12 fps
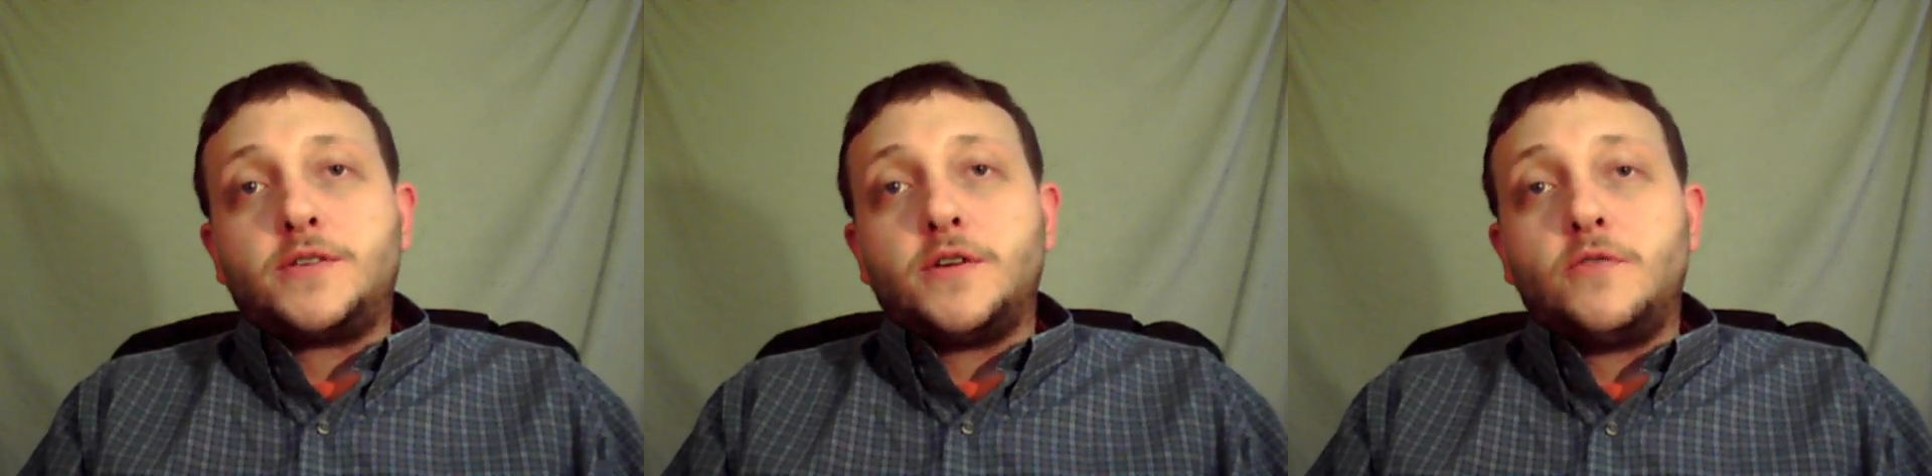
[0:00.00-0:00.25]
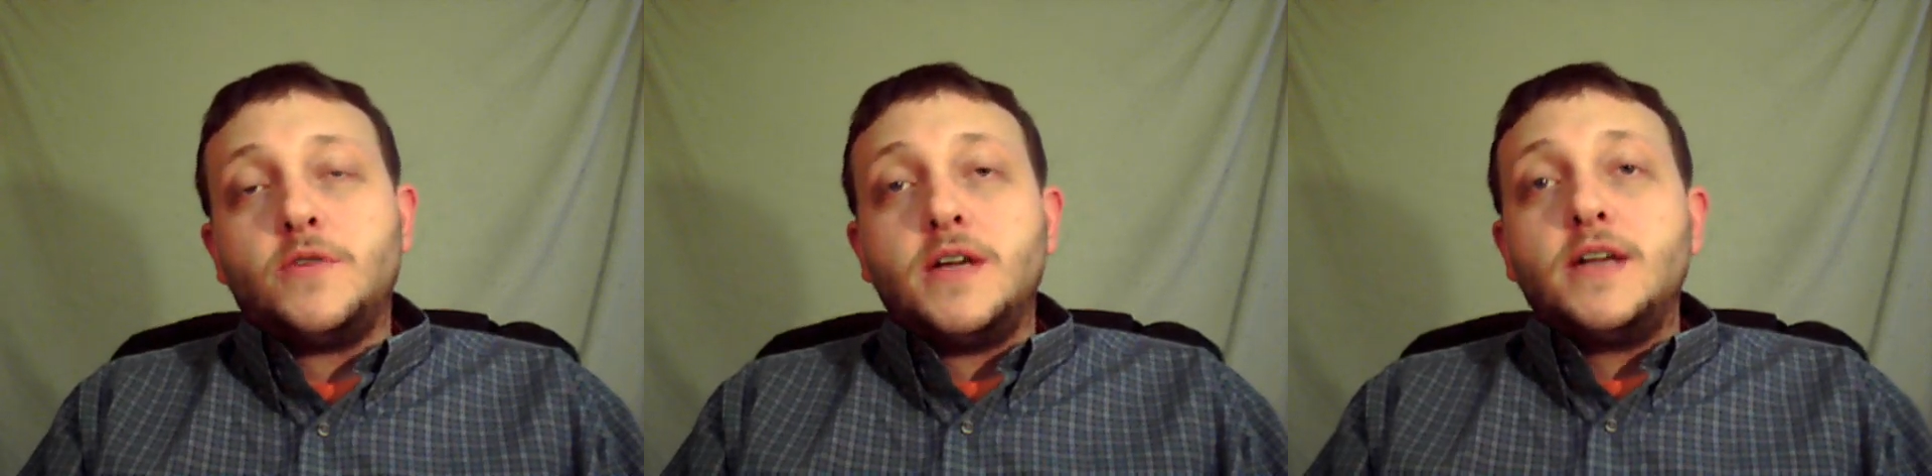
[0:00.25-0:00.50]

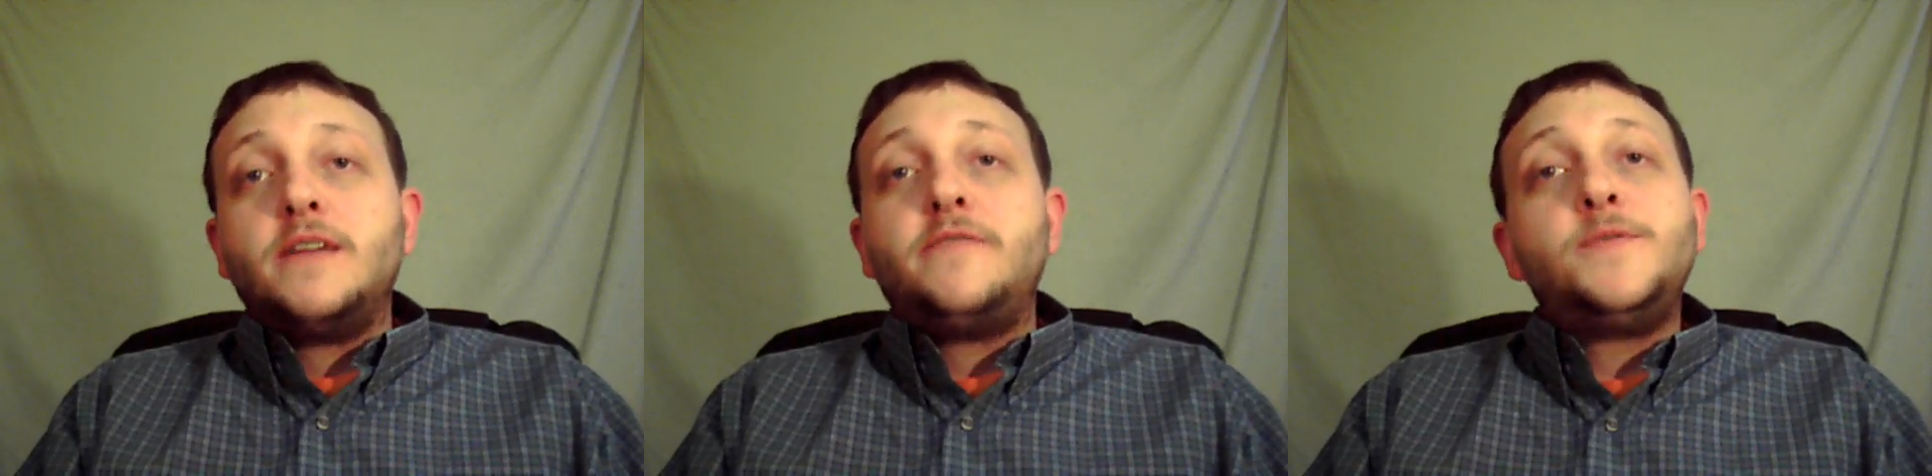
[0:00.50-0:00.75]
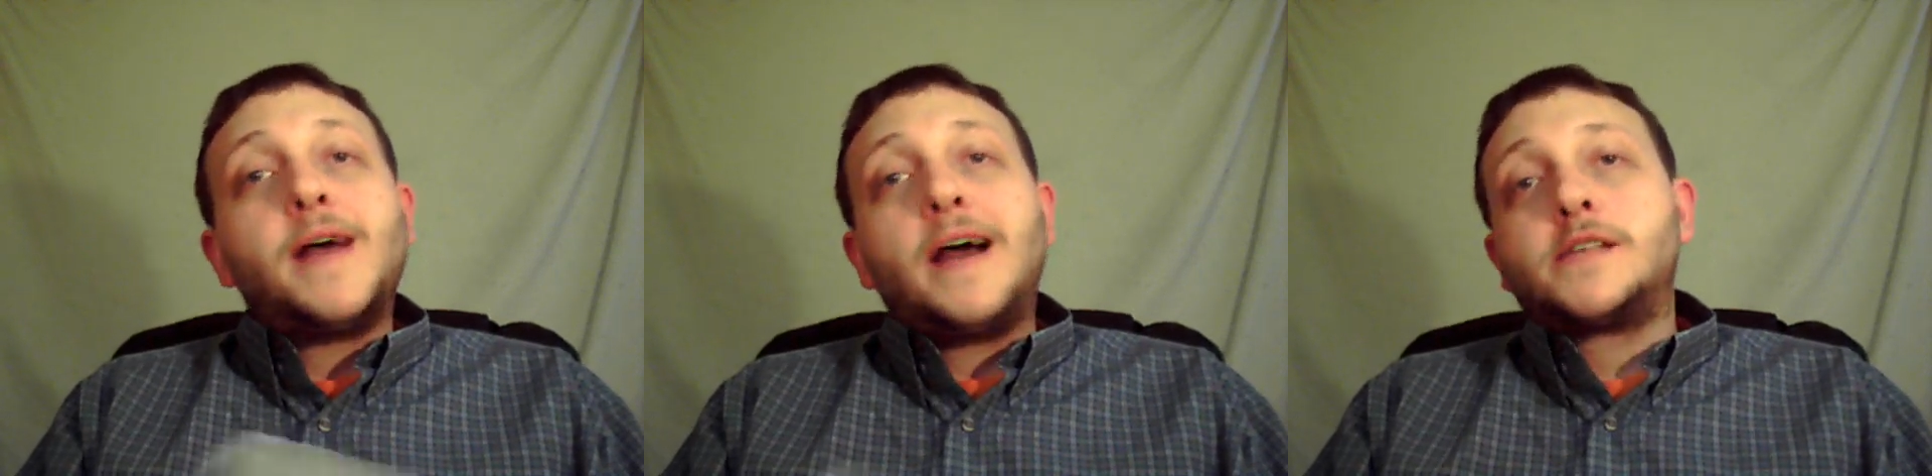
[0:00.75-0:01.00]
So
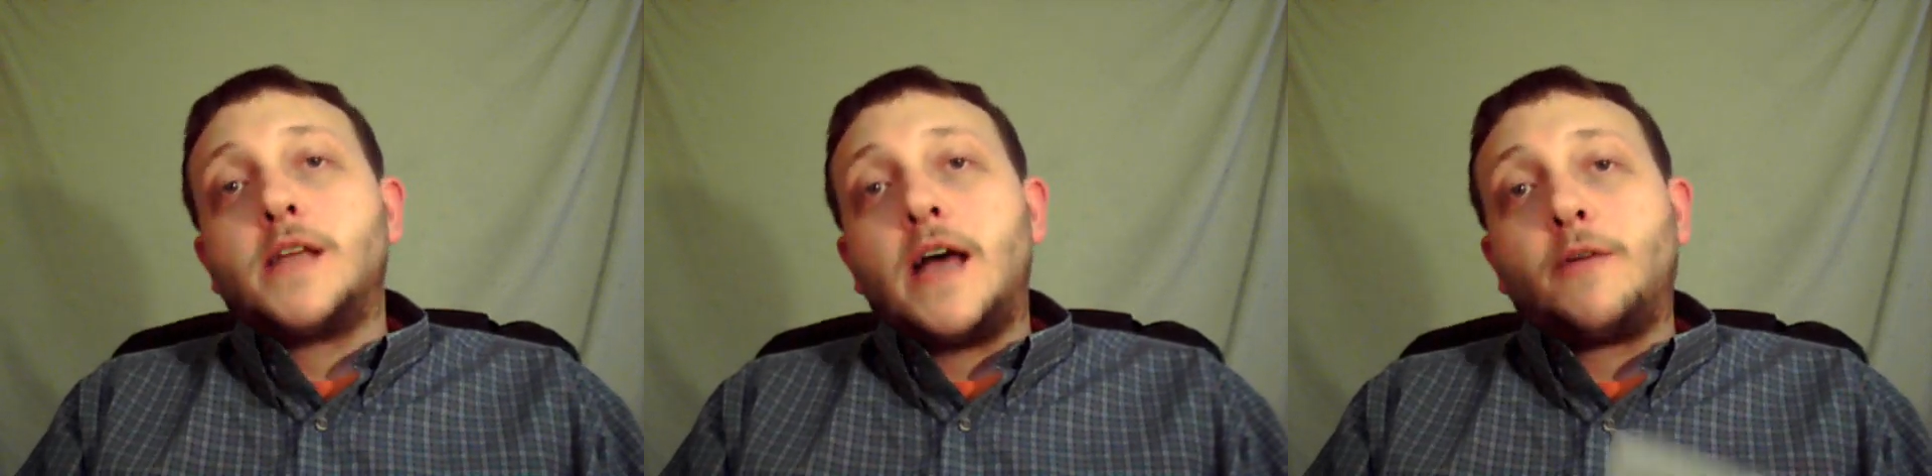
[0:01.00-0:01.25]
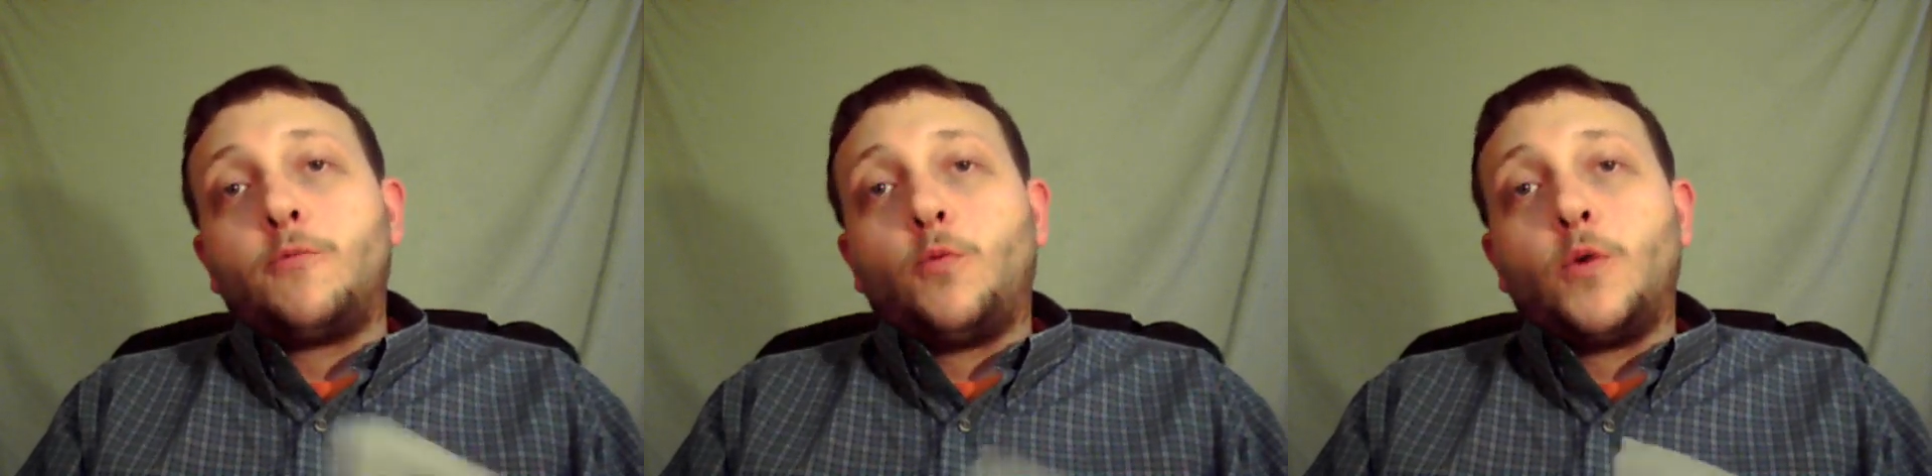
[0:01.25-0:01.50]
if you guys
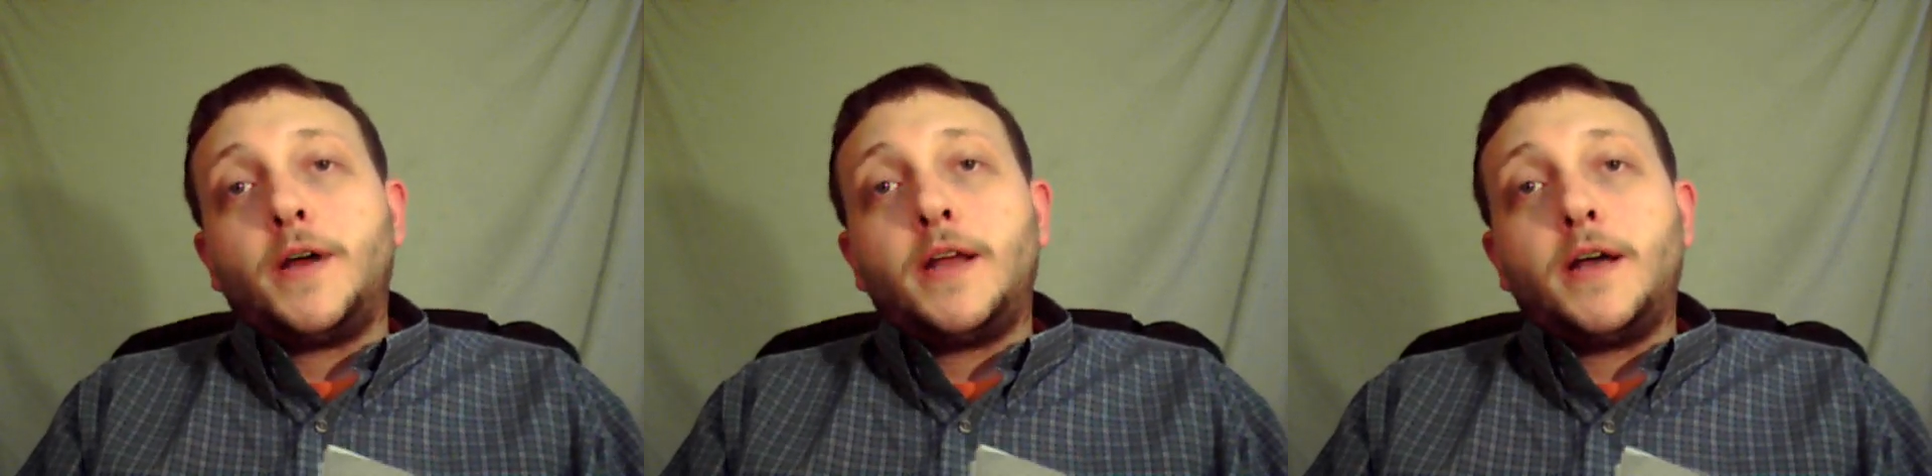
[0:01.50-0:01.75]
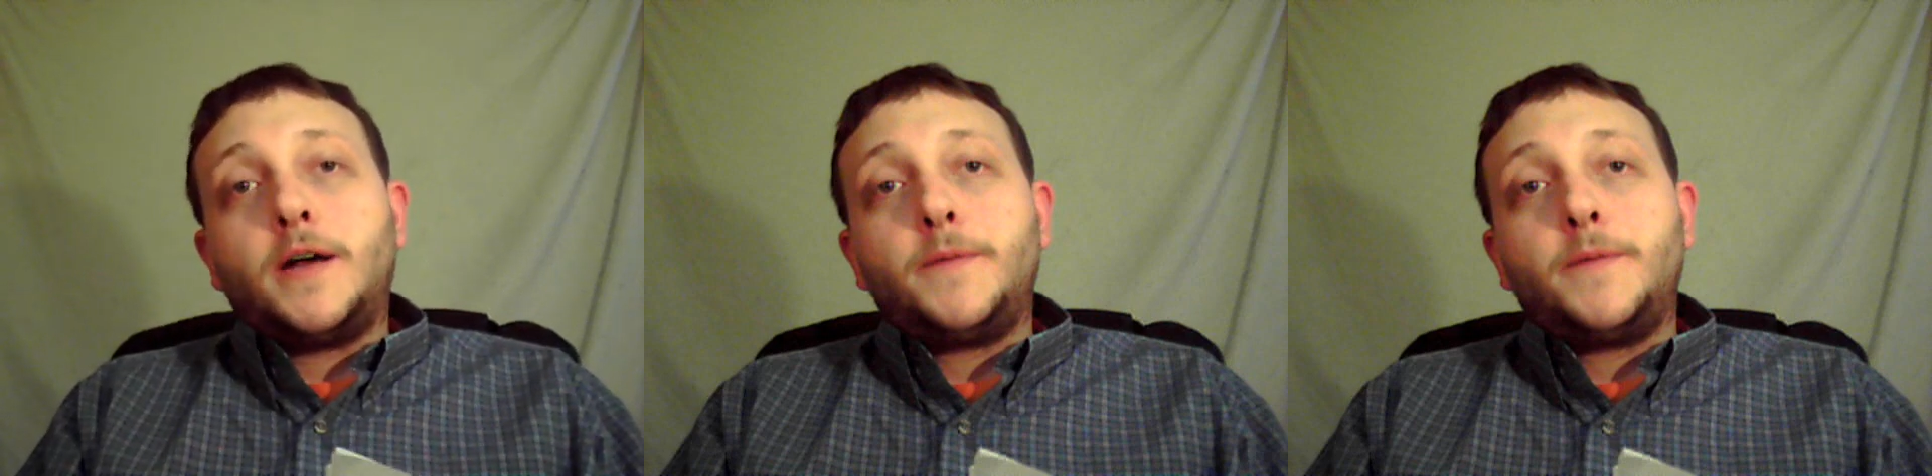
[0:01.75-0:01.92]
like what